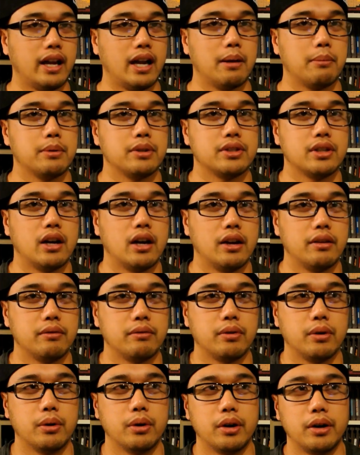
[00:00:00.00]
Amazon
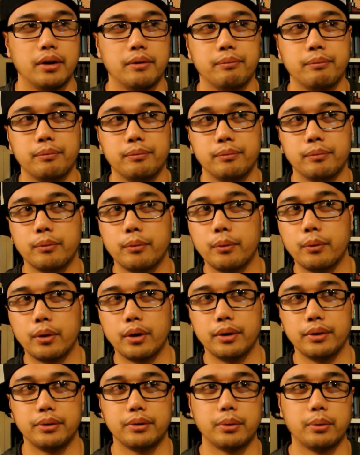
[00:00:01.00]
for
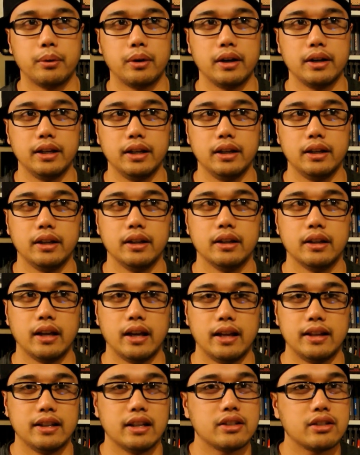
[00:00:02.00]
$120,
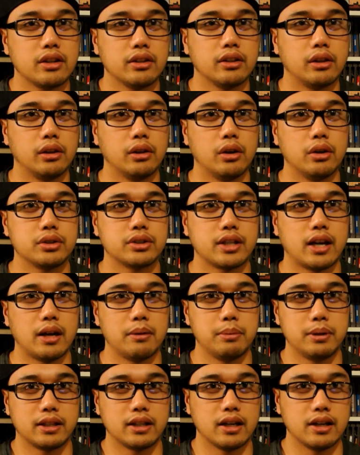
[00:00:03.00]
and that's on the low side
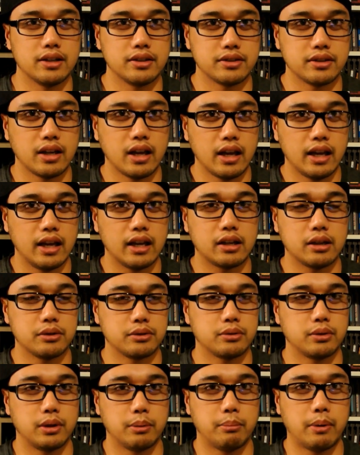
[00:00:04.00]
because it comes
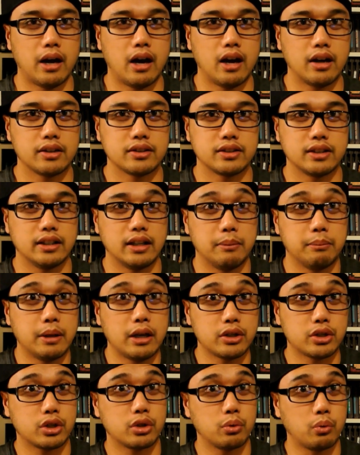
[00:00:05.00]
with the box, and I'm
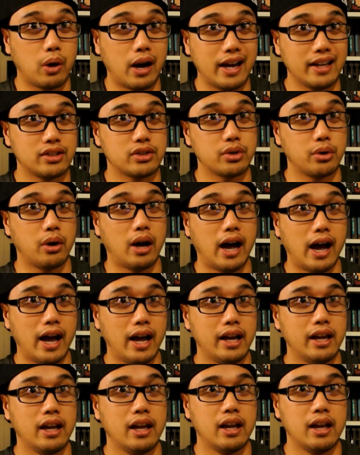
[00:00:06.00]
not sure why it's so
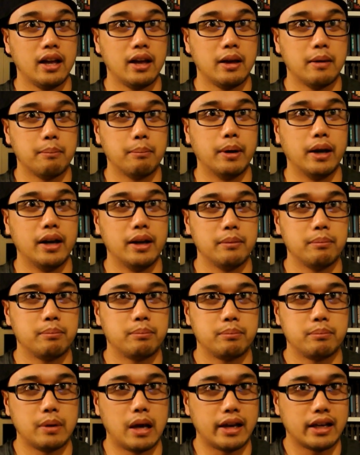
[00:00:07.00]
high, but
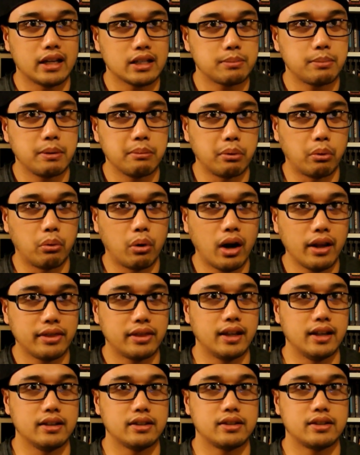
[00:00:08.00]
I guess people want
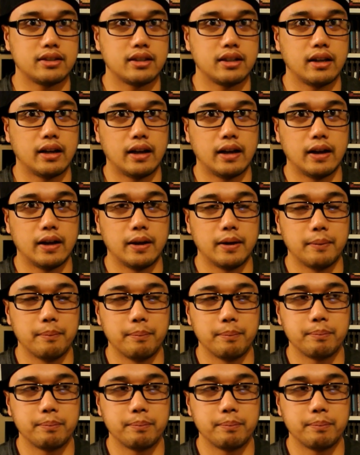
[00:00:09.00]
this. I